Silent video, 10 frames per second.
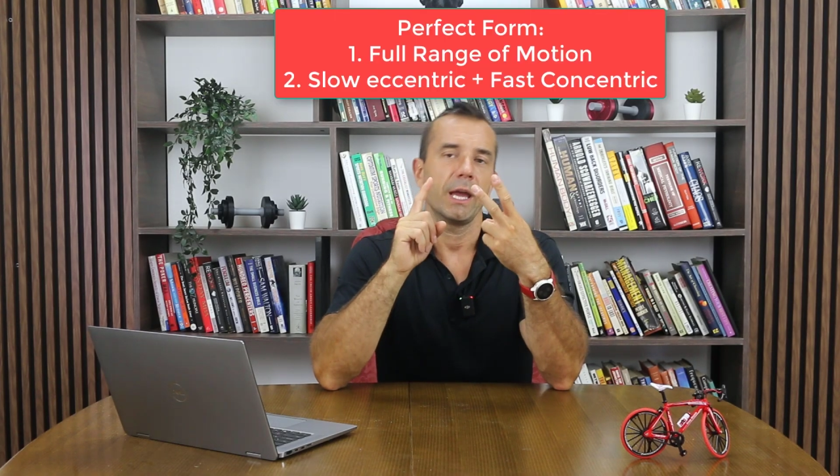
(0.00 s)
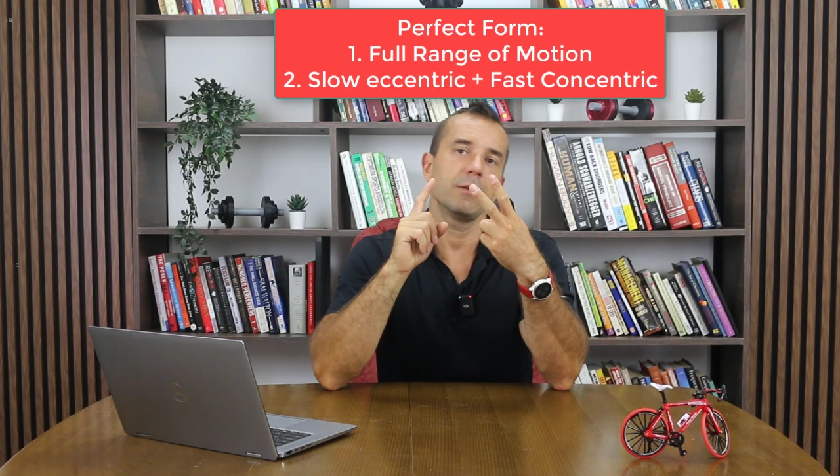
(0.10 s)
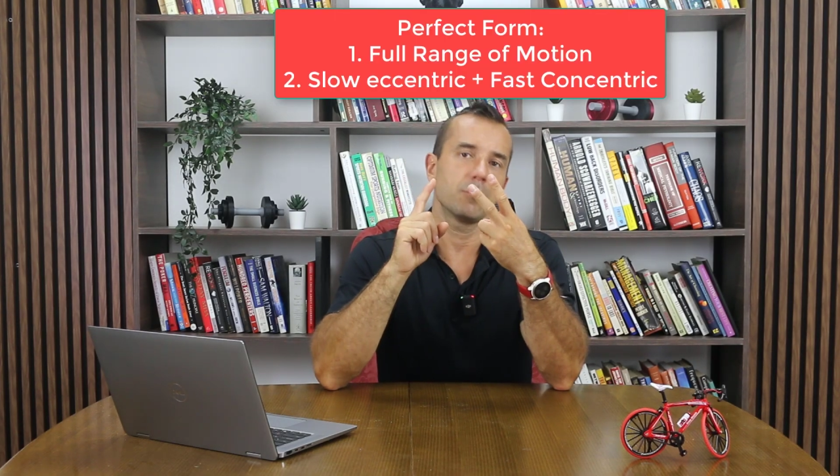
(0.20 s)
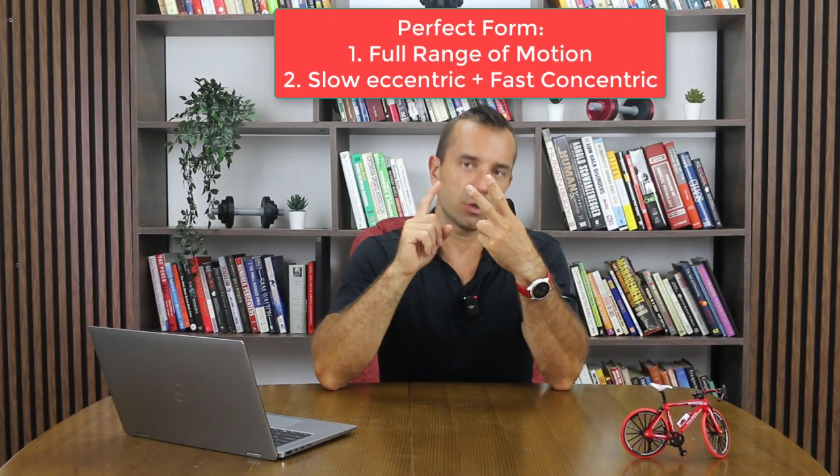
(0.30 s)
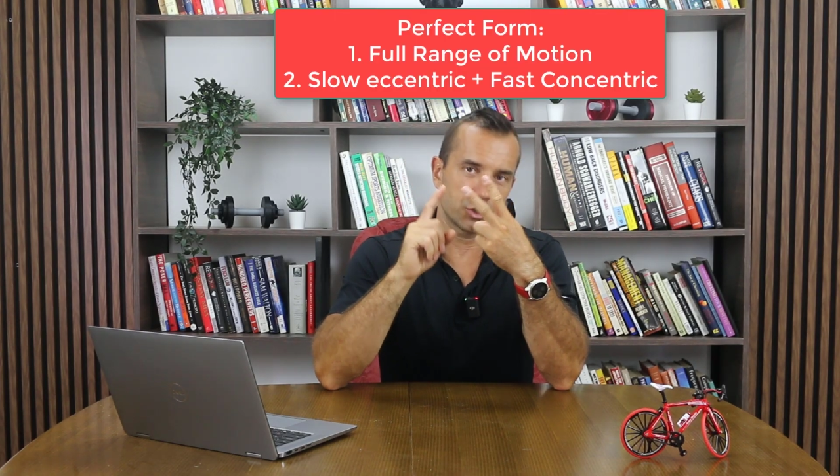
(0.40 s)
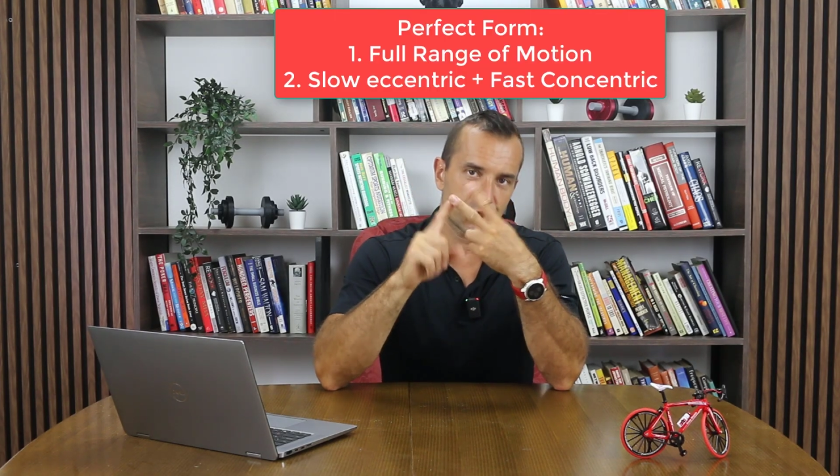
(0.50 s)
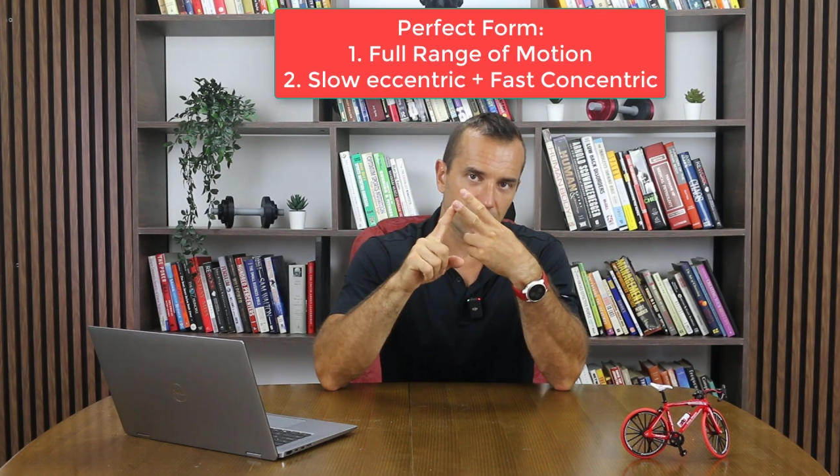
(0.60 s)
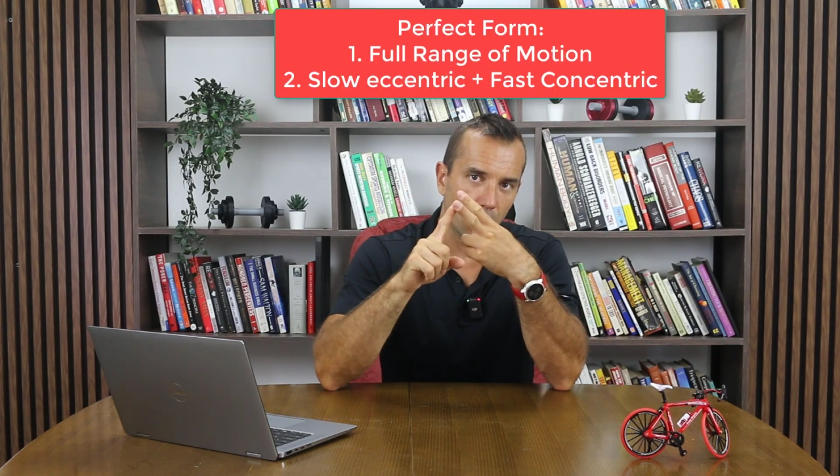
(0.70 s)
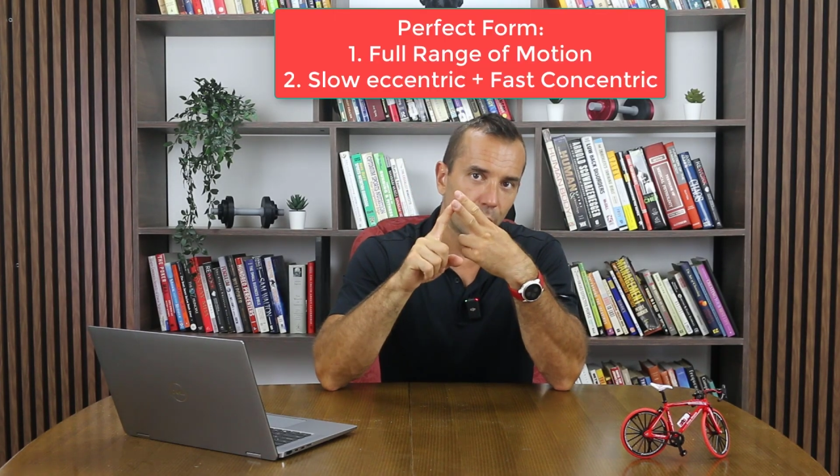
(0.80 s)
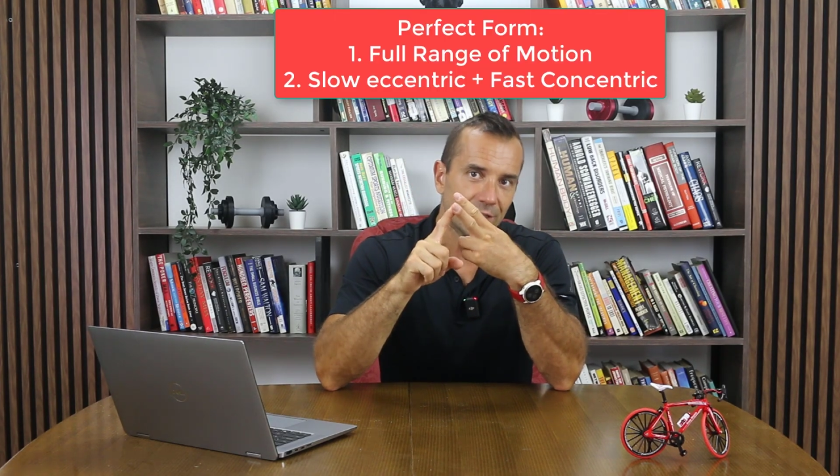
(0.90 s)
and we want
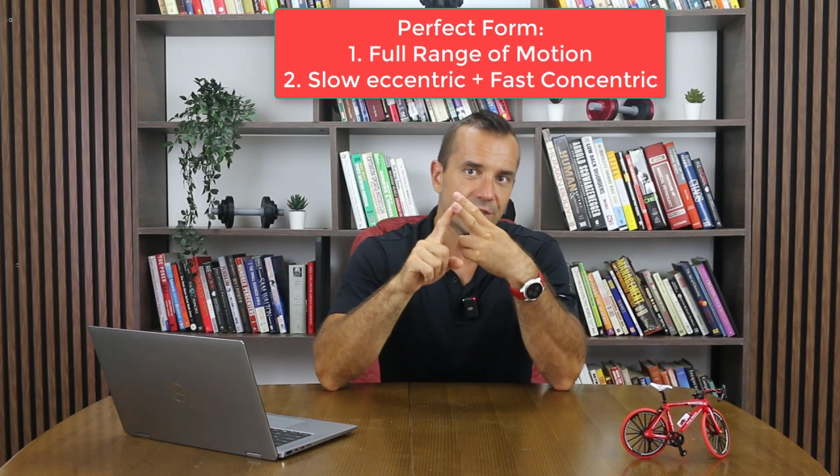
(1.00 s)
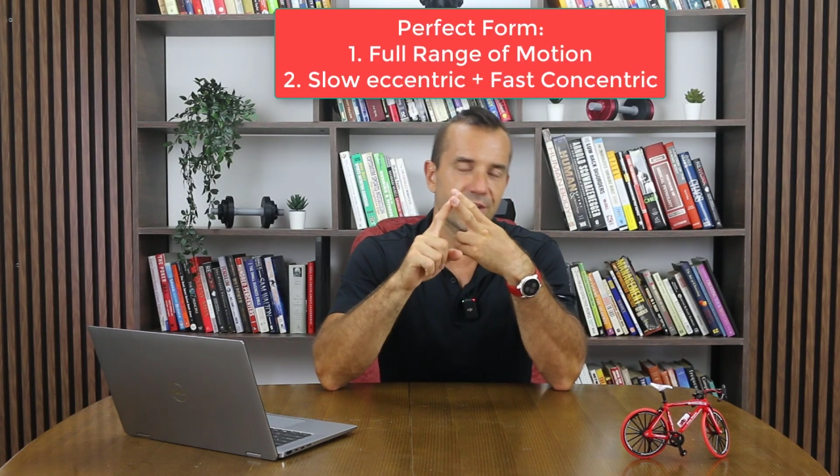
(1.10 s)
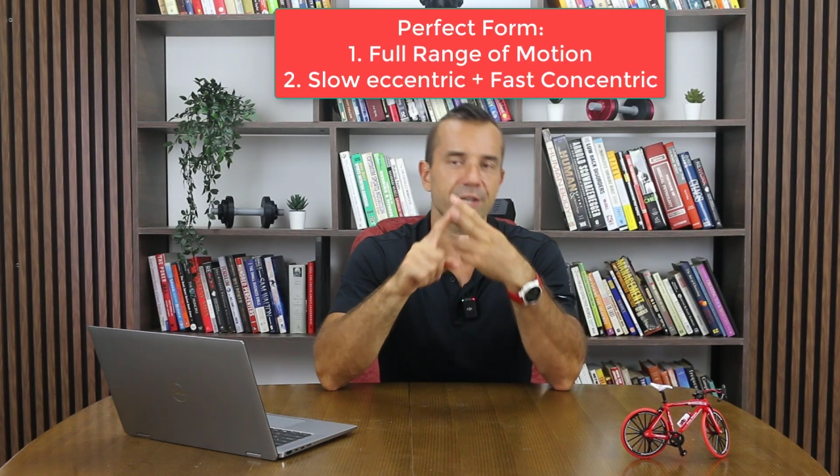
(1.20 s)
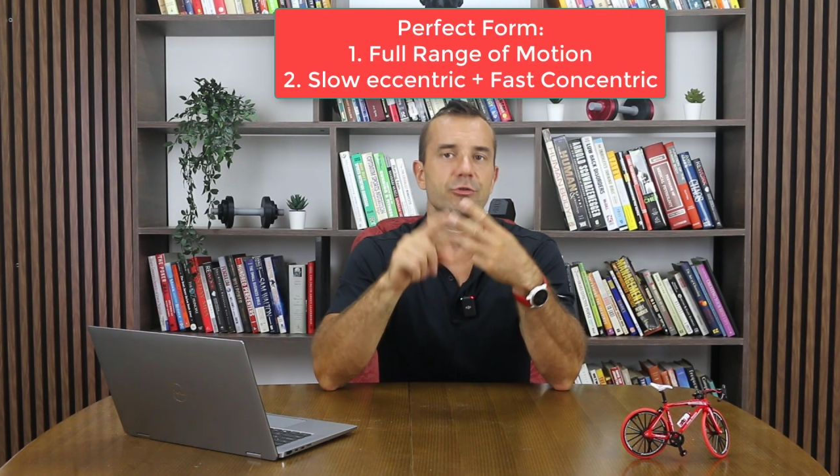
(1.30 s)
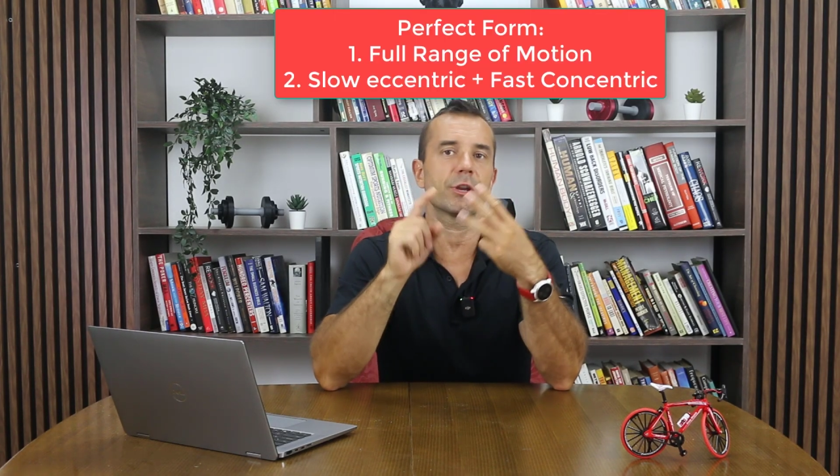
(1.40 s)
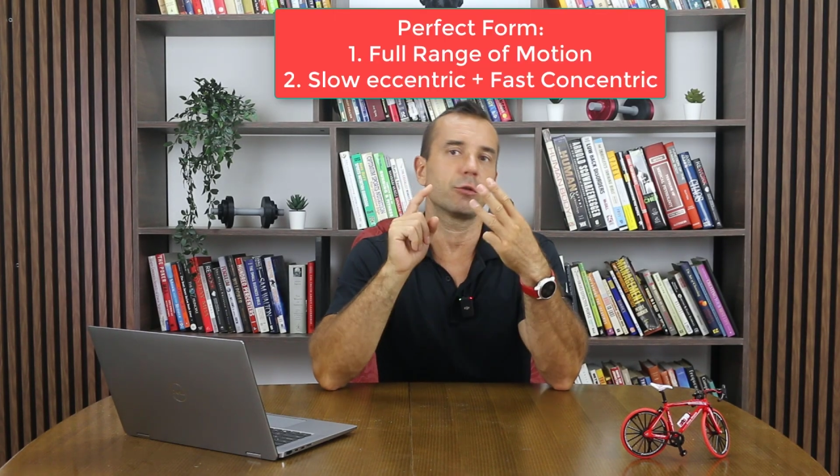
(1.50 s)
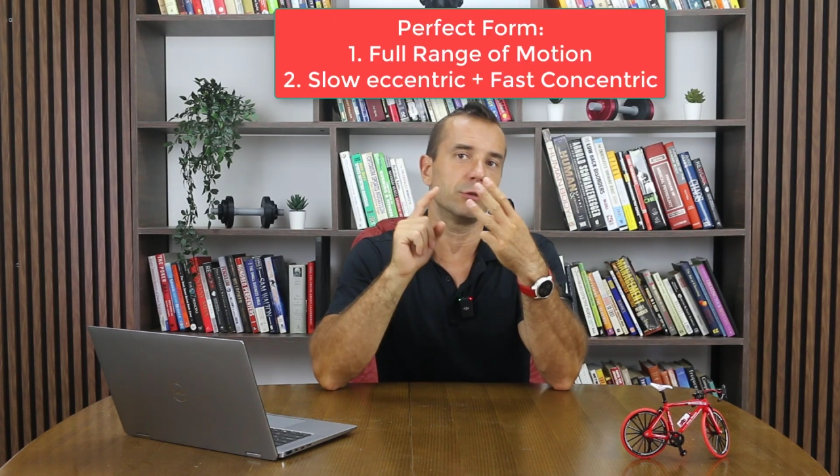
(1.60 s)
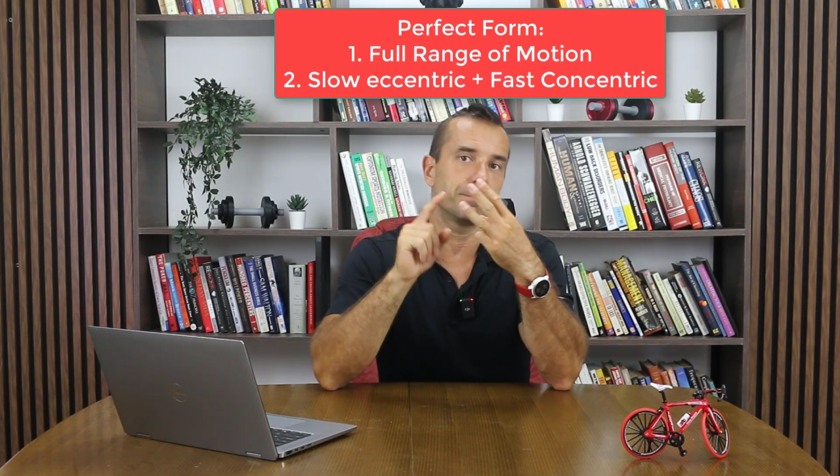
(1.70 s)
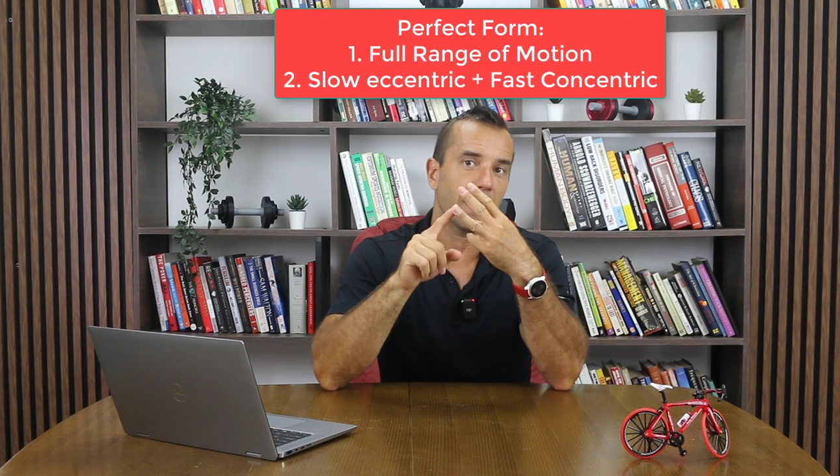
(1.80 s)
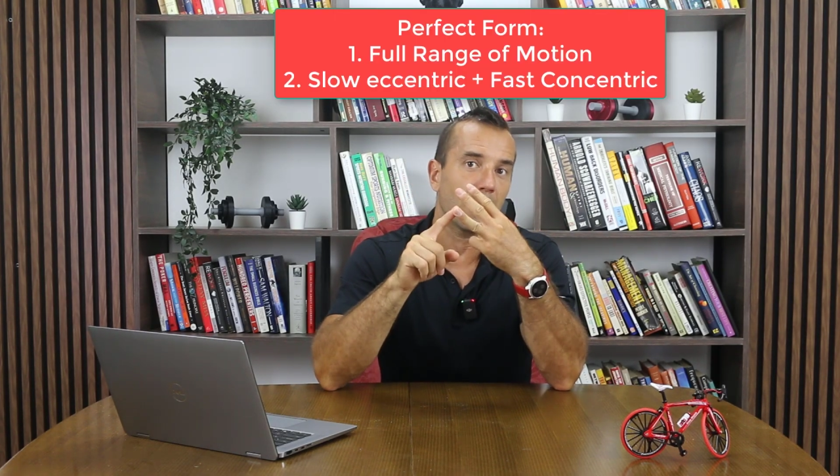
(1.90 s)
slow eccentric
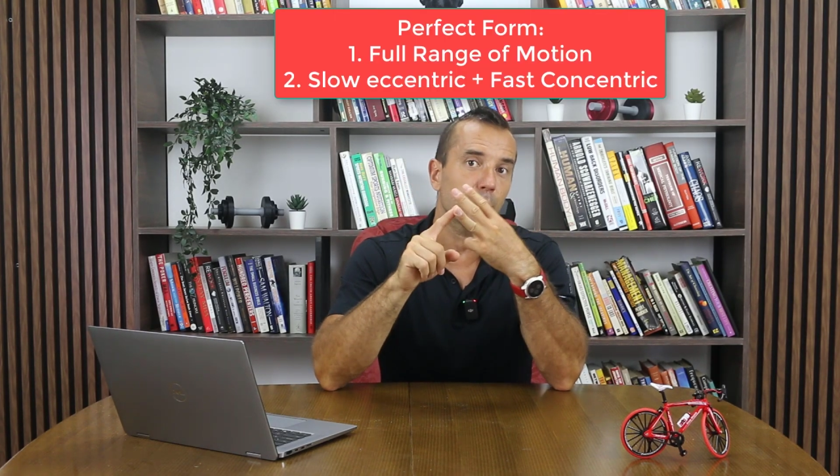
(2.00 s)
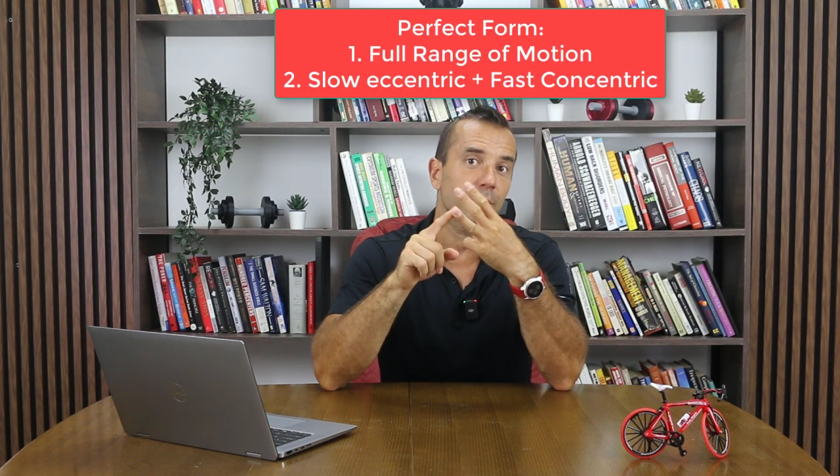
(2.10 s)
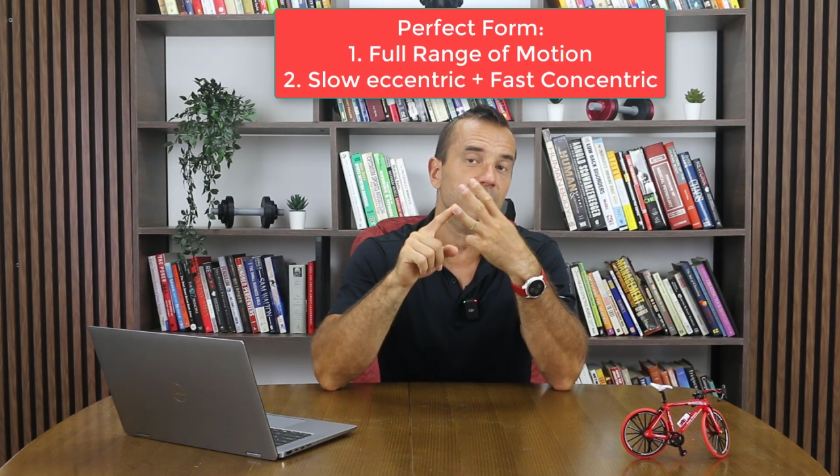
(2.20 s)
with powerful